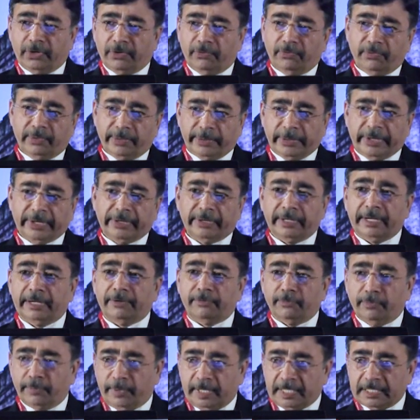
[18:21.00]
you are overweight
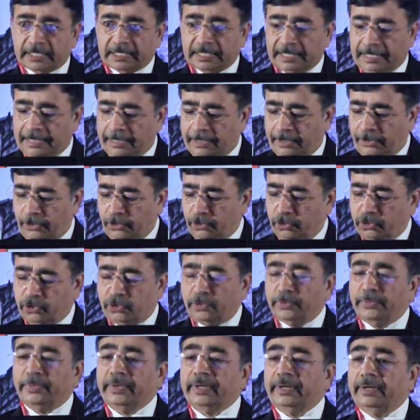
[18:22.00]
and obese, you
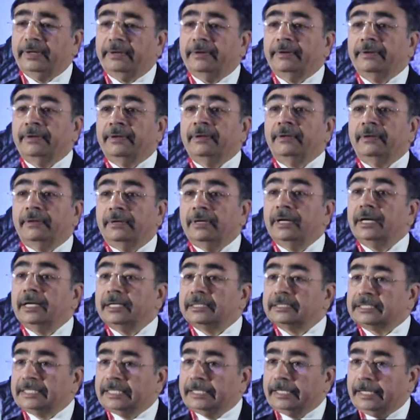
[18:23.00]
should be
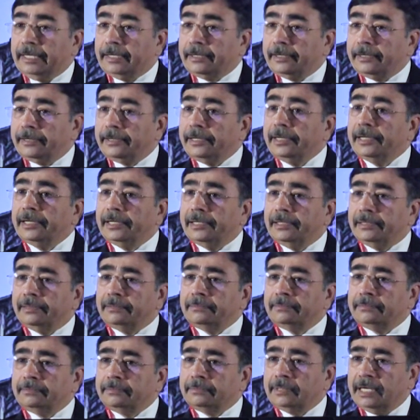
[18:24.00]
seeking
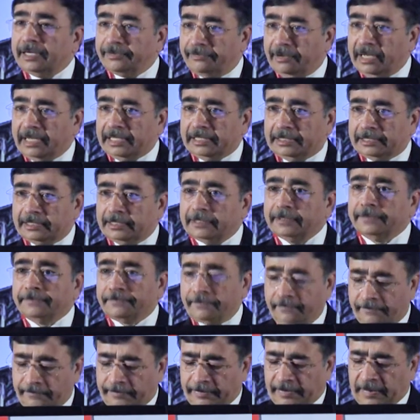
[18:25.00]

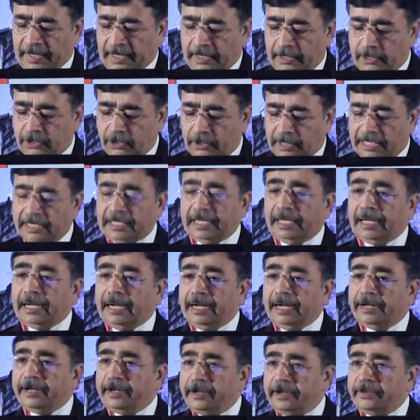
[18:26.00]
advice. So I
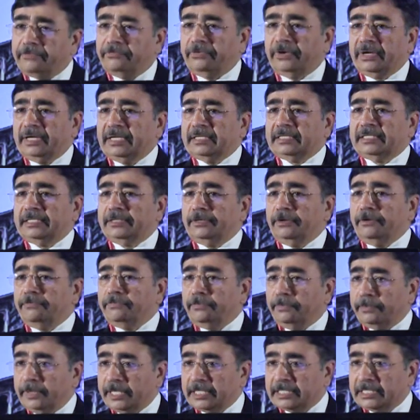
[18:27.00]
identification
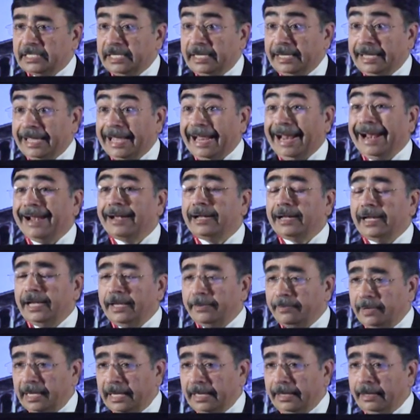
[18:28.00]
of obesity
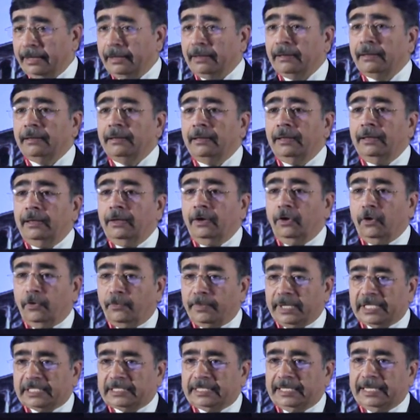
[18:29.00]
and labeling
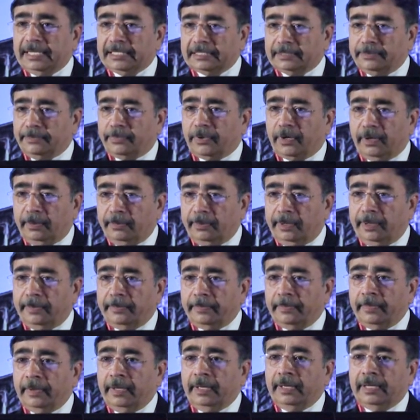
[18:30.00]
obesity as a
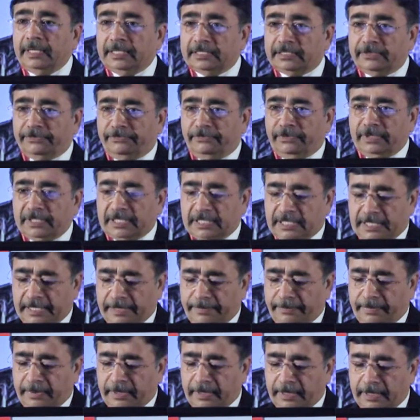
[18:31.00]
problem is the first
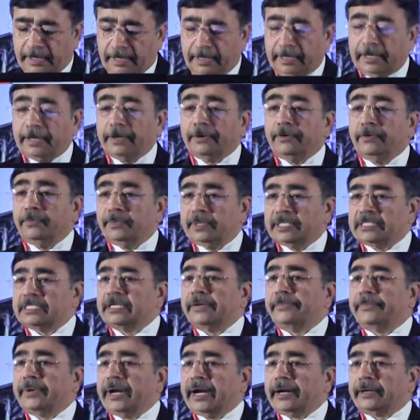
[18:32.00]
step in running
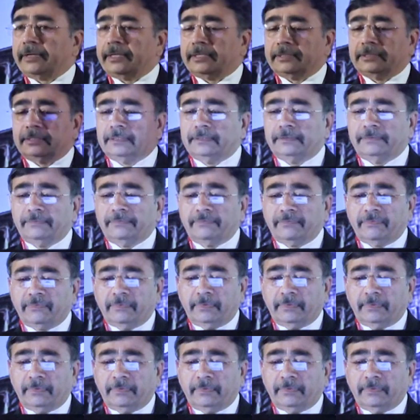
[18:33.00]
obesity practice.